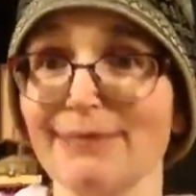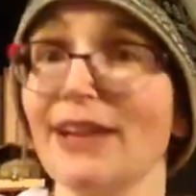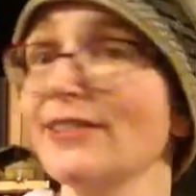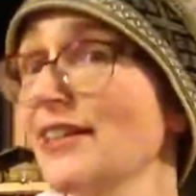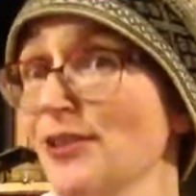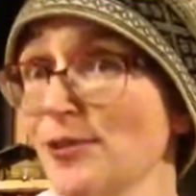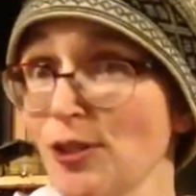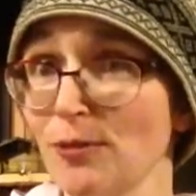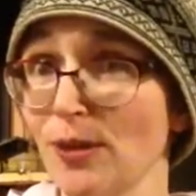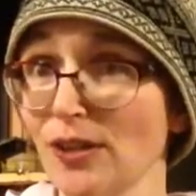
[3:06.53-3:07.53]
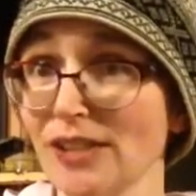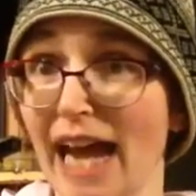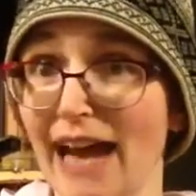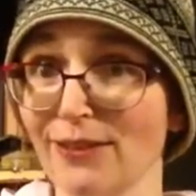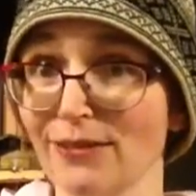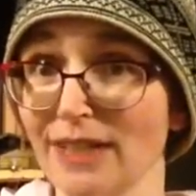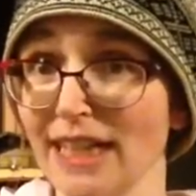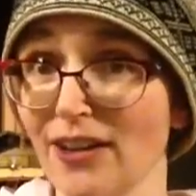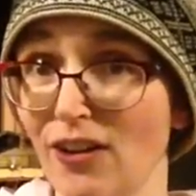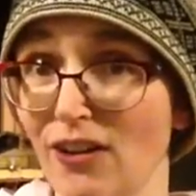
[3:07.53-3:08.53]
Now, the other 2 books I haven't read
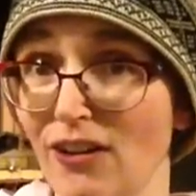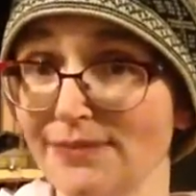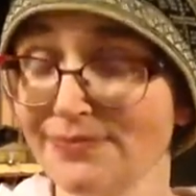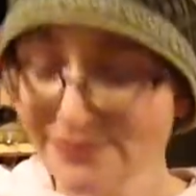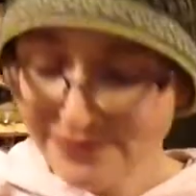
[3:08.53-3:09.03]
at all,